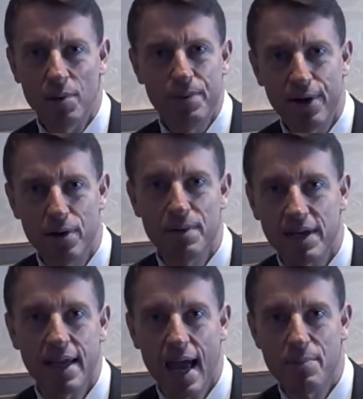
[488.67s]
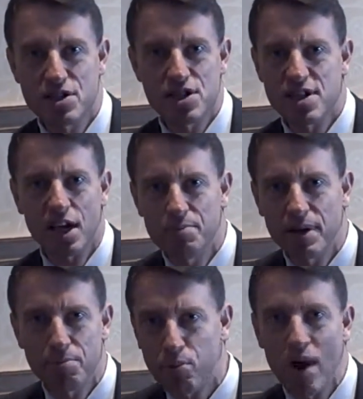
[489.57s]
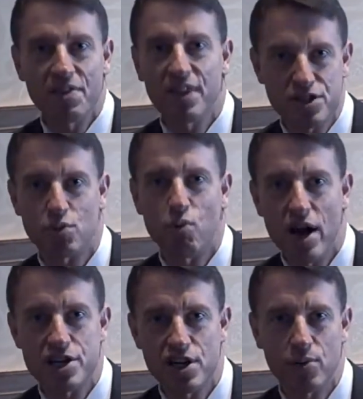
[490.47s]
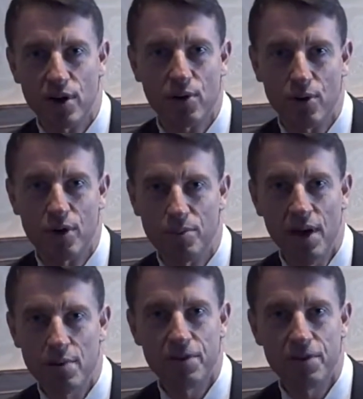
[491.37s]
pyramid game, it's just like a big breathless rush to recruit them